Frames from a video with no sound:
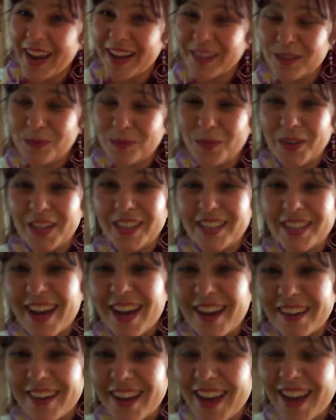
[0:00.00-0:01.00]
else putting it
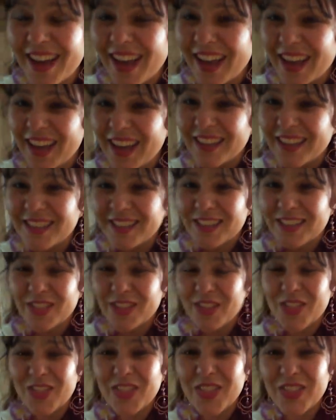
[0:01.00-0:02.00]
down.
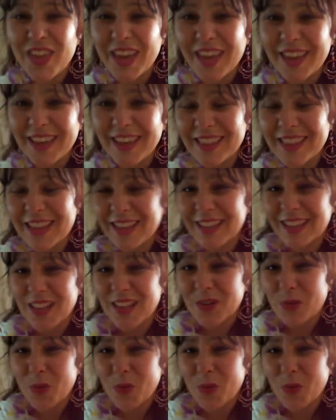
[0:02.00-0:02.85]
To think that, that